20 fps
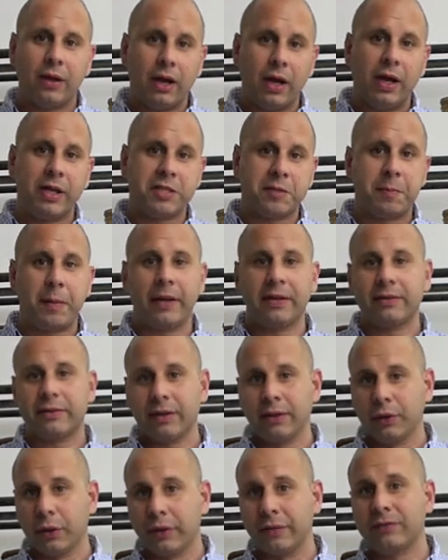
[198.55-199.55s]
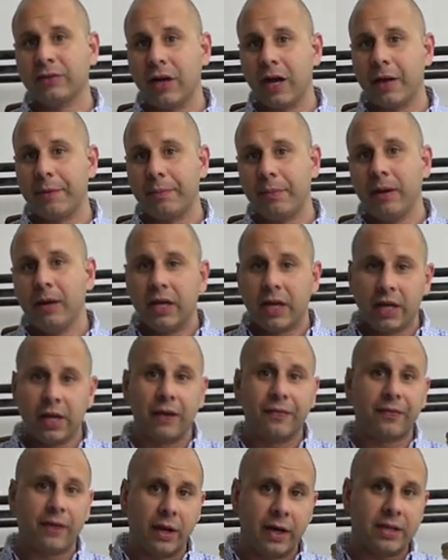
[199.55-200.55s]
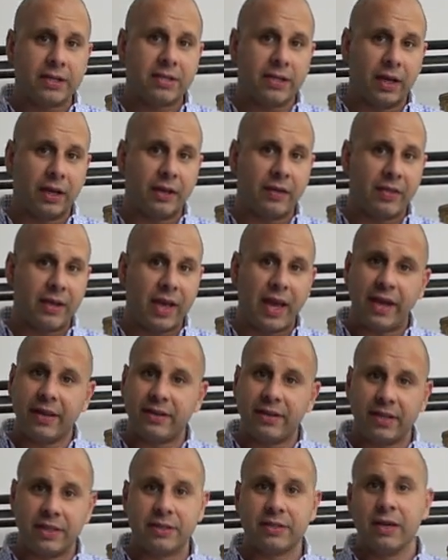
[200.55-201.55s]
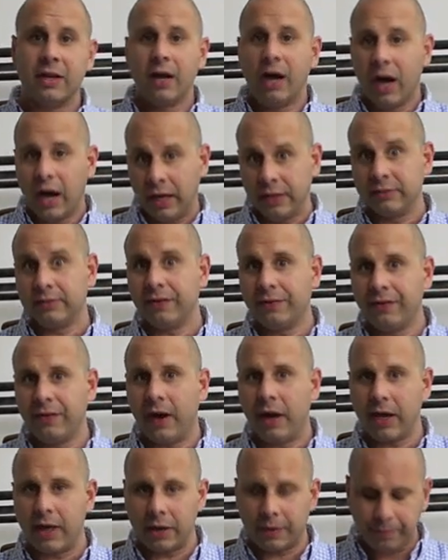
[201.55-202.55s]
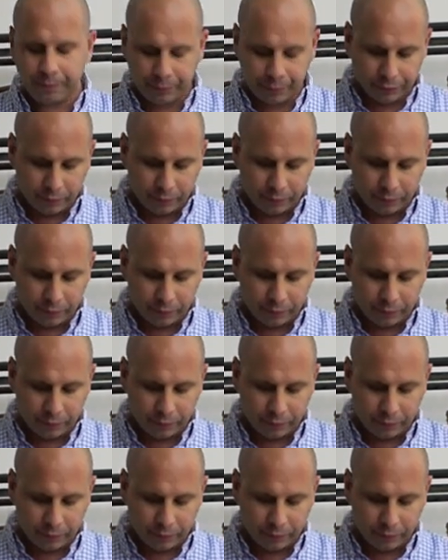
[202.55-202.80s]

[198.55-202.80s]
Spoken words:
had spent a lot of time in Afghanistan in the 80s under fire.